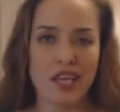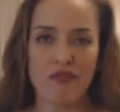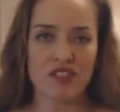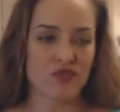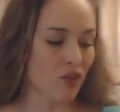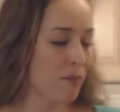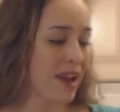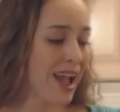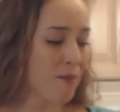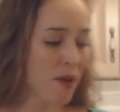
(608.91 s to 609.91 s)
If it's from
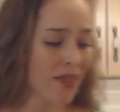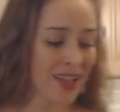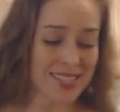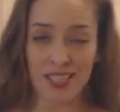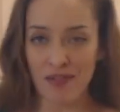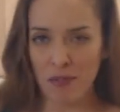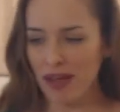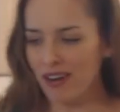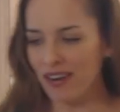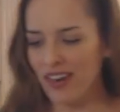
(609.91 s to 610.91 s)
Napa, that's even
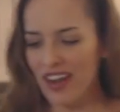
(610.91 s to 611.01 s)
better,